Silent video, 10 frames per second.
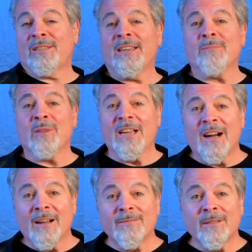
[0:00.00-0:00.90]
a set in my
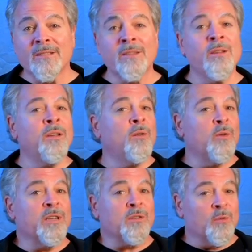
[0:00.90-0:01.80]
office,
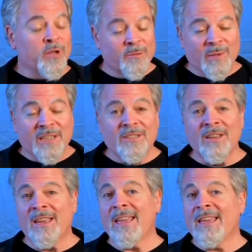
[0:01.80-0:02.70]
one at the
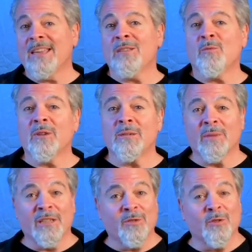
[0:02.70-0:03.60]
workbench, and one in
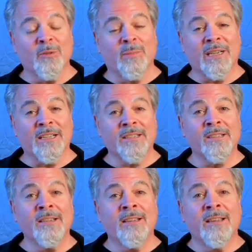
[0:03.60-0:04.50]
my
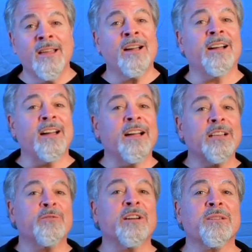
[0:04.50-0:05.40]
toolbox. I
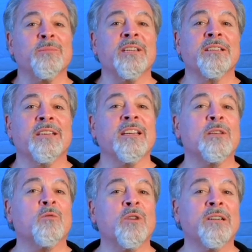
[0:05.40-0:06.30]
highly recommend
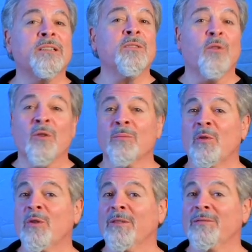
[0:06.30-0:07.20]
getting one or
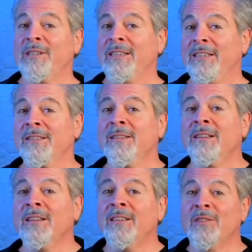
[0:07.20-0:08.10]
more of these.
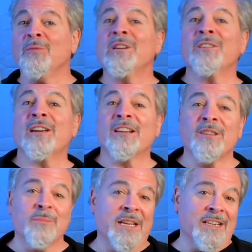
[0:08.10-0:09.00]
You'll wonder how
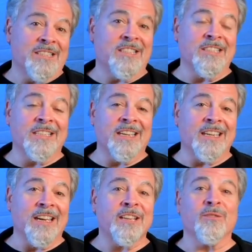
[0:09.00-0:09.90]
you manage to
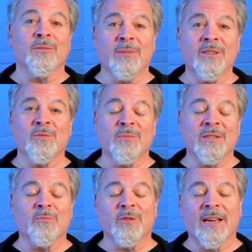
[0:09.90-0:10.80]
take accurate
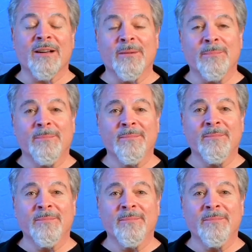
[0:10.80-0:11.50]
measurements without them.